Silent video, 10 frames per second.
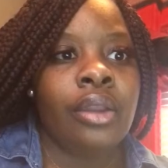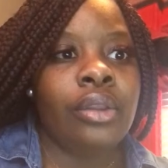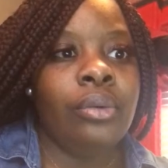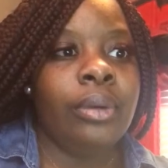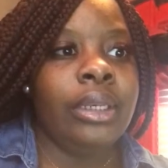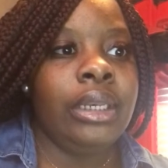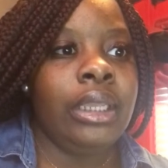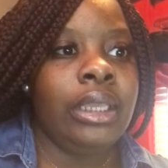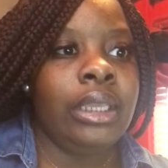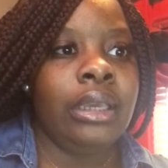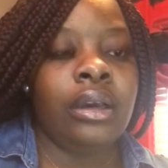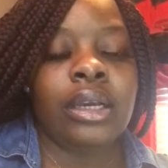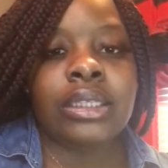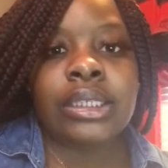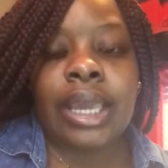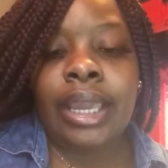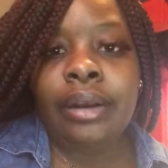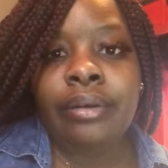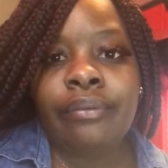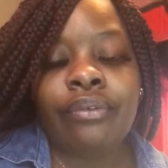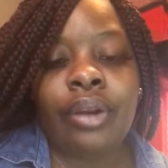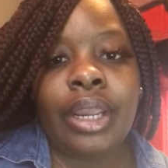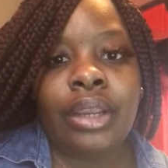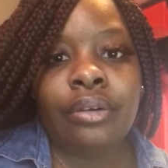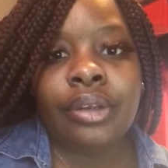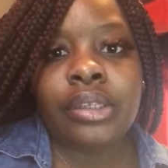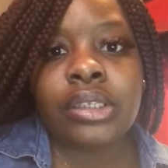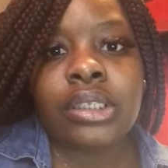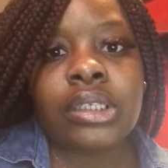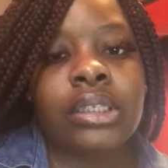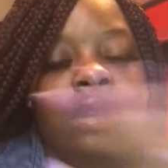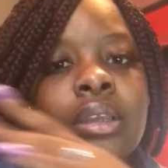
You would need a container, fragrance,